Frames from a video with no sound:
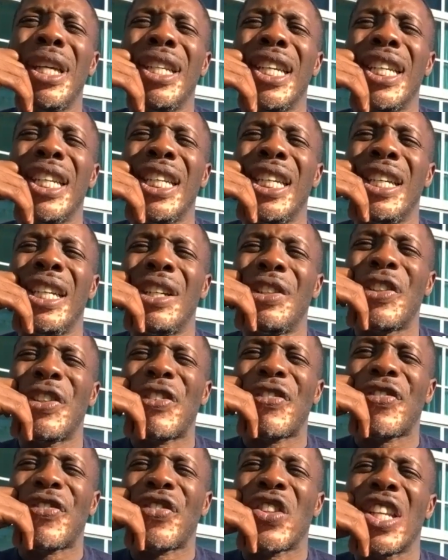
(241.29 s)
Diddy.
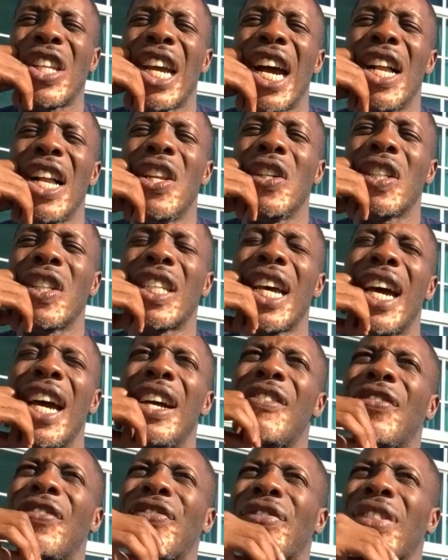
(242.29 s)
I looked at
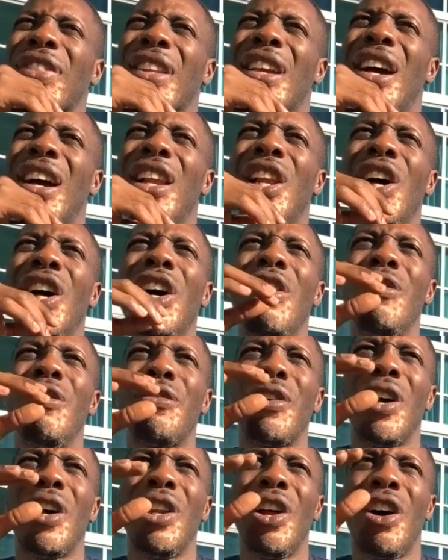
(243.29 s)
a
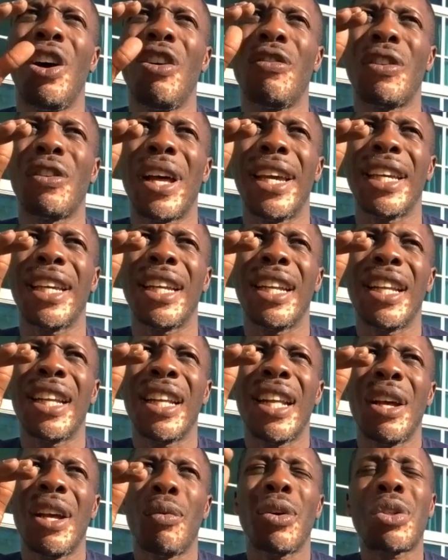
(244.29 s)
lot of like,
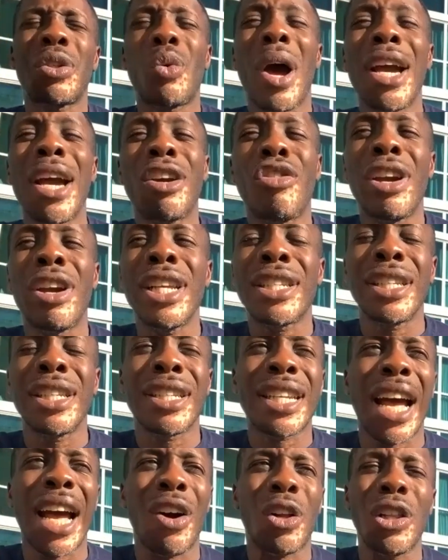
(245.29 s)
what's quite crazy
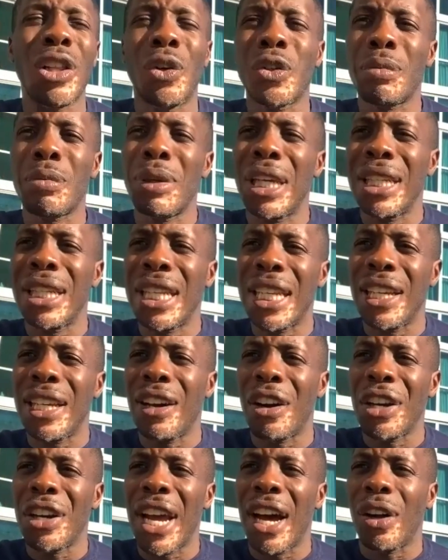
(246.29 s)
is how close me and Diddy
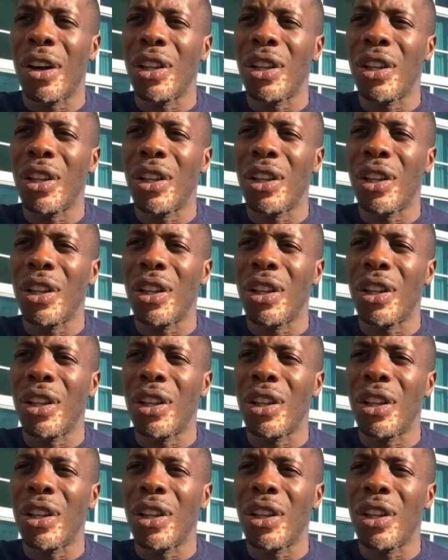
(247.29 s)
are now.